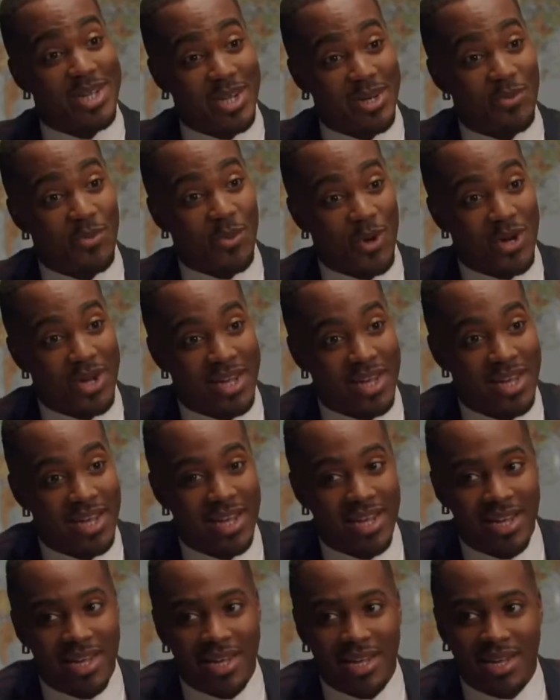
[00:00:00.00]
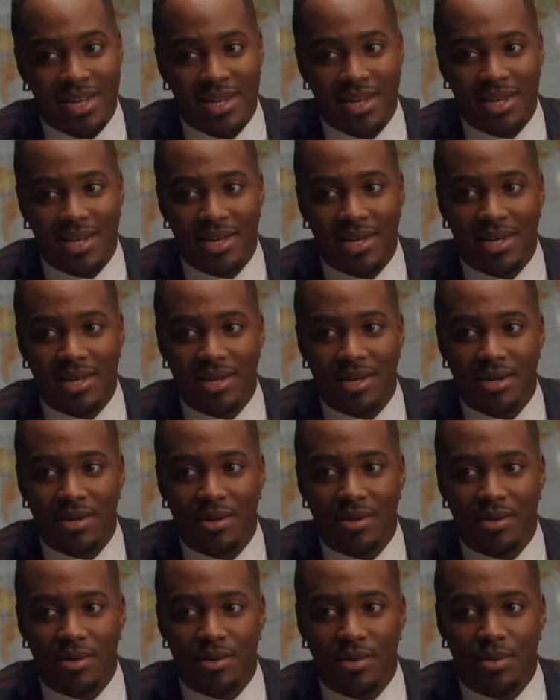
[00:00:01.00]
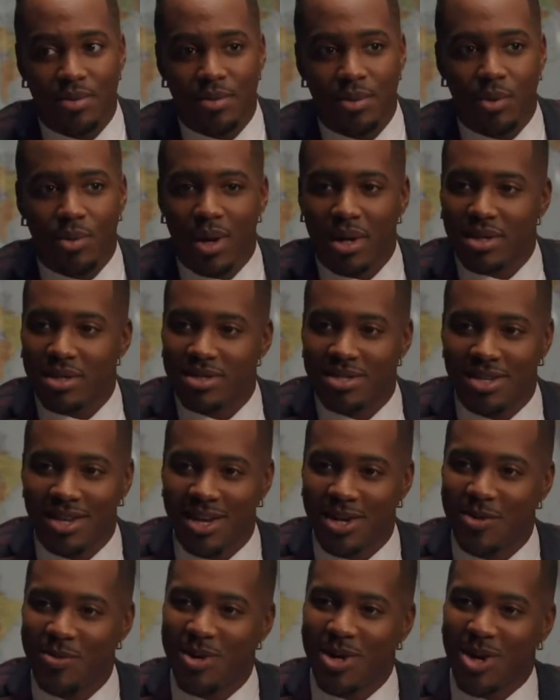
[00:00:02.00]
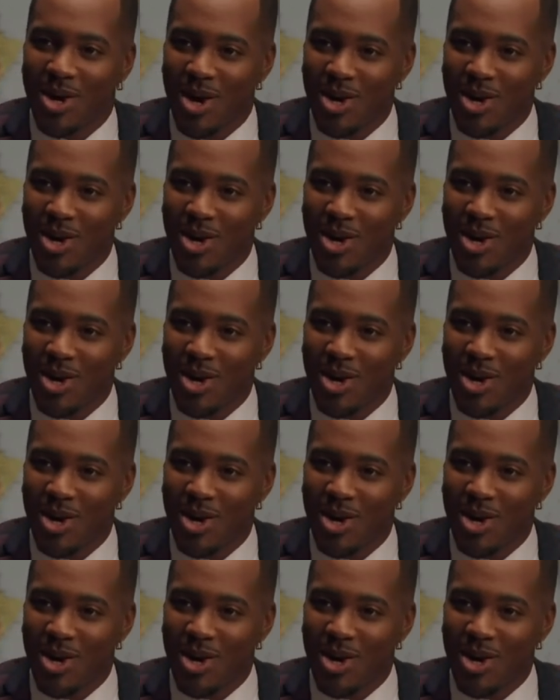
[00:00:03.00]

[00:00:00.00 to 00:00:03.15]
for this series, for the storytelling,